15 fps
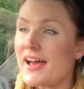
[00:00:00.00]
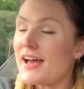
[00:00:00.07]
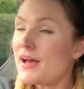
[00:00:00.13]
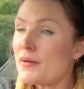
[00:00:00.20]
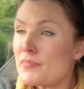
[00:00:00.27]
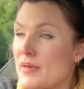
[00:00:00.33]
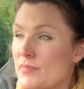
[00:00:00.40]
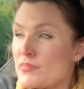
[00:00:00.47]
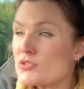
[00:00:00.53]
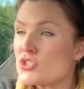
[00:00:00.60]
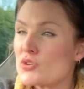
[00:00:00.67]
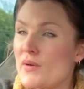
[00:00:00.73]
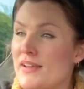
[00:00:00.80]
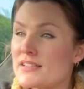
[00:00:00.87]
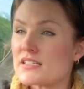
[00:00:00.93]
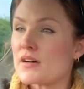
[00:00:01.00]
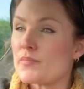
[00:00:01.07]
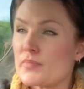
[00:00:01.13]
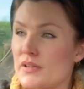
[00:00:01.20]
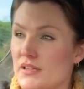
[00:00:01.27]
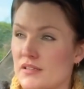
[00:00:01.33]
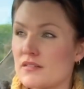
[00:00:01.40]
and people do end up
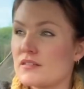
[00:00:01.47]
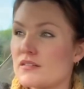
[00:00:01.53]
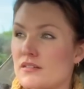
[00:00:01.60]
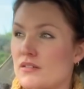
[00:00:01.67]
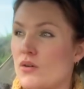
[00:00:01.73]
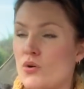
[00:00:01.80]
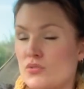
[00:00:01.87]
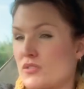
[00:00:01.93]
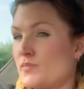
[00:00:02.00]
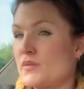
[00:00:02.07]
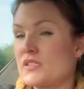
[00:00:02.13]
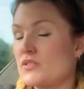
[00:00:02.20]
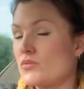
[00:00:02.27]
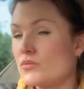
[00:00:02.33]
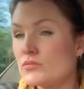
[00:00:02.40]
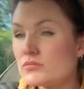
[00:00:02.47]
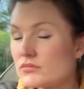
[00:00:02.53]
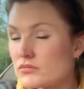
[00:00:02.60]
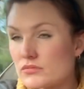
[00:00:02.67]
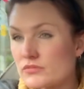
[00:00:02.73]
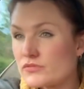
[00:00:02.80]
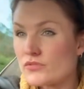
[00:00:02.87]
in hospital
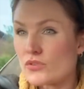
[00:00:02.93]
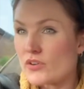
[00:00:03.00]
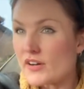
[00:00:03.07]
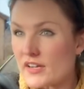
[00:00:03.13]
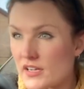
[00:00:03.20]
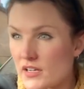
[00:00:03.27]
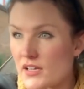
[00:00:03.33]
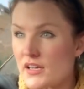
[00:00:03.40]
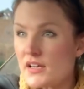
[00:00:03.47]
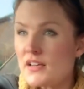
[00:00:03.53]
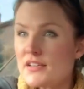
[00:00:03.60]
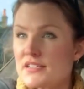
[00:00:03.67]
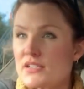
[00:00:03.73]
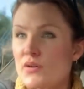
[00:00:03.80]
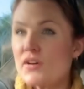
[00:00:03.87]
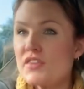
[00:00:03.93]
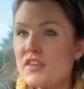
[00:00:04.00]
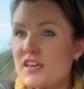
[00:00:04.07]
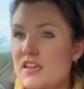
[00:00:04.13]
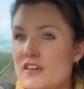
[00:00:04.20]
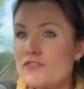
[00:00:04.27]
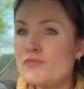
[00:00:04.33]
for it. So I
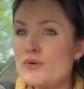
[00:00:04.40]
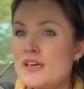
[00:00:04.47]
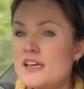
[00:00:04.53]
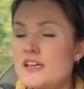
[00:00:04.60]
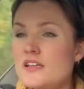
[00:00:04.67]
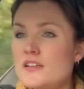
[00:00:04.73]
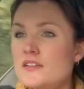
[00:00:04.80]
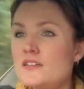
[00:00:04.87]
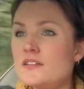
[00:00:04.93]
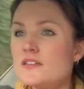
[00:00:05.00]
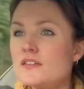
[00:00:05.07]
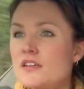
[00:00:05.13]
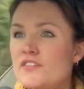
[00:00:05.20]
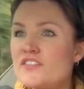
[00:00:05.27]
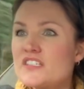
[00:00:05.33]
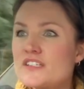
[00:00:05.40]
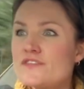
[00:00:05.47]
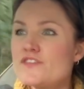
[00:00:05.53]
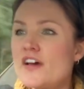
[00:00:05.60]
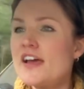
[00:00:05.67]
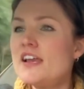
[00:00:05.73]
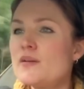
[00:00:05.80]
think if we can, if it's
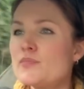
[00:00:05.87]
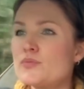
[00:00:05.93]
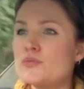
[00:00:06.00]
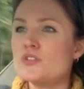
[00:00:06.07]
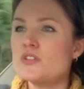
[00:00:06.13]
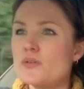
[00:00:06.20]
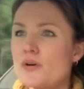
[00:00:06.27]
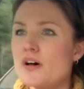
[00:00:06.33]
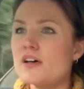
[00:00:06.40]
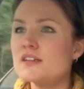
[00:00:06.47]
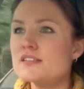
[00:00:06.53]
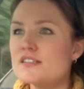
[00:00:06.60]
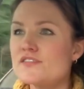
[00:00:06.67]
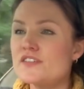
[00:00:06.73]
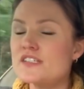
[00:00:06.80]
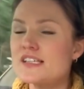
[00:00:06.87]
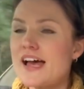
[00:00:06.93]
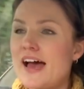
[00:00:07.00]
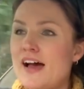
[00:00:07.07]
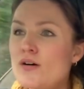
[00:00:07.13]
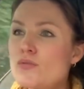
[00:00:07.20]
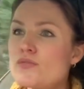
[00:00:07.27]
available to us, if it's
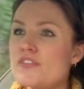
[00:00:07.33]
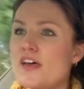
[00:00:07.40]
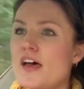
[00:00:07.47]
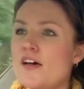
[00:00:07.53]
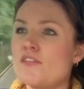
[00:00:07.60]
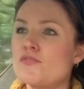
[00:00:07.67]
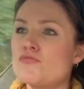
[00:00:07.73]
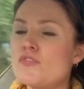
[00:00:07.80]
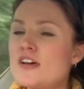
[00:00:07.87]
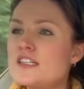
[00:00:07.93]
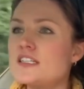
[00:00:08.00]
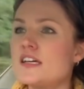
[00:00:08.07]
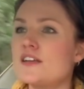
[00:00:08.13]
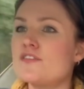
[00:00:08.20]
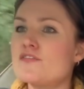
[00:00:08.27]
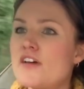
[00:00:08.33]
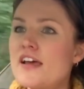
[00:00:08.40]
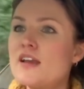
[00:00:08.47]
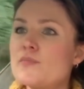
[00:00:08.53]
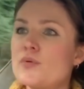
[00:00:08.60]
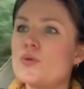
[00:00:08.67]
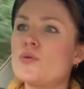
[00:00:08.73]
out there and ready and
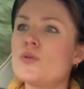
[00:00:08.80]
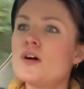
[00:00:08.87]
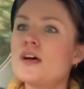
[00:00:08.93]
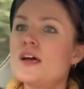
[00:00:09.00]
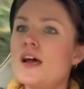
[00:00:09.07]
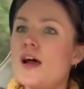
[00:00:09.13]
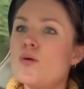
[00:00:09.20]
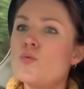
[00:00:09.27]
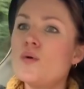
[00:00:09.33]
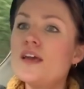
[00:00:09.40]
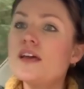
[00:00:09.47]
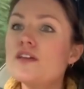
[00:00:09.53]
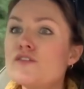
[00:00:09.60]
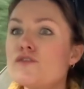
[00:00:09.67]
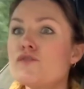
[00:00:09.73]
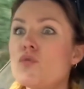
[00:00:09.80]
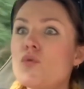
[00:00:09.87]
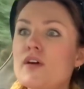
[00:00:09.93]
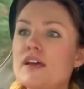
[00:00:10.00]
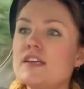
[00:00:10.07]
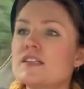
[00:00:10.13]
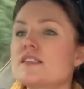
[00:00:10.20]
available, and we can
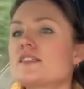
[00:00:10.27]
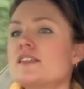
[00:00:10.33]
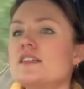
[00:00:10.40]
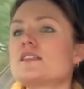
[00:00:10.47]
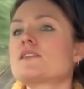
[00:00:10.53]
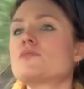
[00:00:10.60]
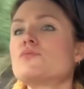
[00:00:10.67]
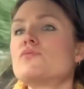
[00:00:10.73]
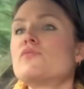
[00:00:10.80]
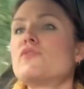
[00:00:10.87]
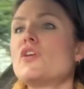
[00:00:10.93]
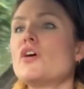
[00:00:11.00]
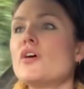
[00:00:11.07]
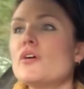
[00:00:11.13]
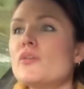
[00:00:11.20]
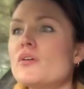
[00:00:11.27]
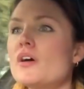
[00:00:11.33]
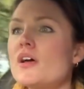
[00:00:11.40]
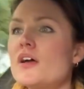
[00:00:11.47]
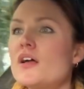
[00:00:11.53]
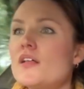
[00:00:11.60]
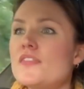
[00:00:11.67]
avoid a seasonal flu,
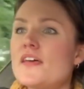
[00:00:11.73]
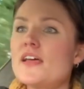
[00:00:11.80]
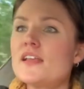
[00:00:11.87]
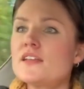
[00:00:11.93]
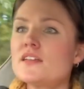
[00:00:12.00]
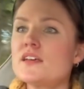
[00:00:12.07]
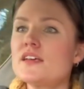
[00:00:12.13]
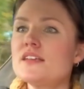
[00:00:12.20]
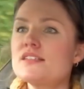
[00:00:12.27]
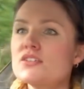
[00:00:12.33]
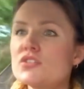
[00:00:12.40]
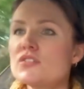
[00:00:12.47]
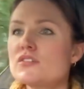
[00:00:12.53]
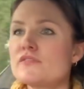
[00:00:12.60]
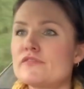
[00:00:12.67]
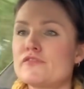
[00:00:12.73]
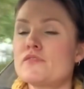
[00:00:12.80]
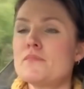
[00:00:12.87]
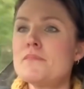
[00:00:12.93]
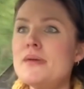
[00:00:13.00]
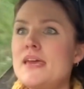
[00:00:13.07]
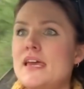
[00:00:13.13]
then it's a, for
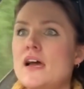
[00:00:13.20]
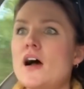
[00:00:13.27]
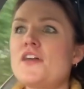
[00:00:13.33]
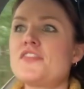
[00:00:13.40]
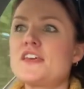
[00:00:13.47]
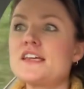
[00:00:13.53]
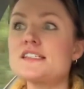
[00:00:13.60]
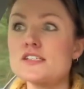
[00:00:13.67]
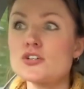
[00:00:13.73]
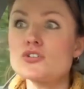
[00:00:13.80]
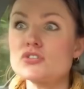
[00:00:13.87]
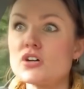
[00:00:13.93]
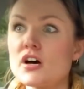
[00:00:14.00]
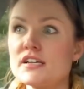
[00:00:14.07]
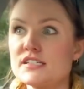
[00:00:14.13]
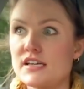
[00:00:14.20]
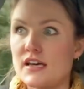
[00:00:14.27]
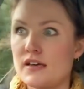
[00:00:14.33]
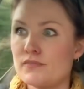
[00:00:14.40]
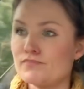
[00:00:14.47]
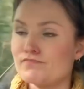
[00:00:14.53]
me, I think it's a good idea.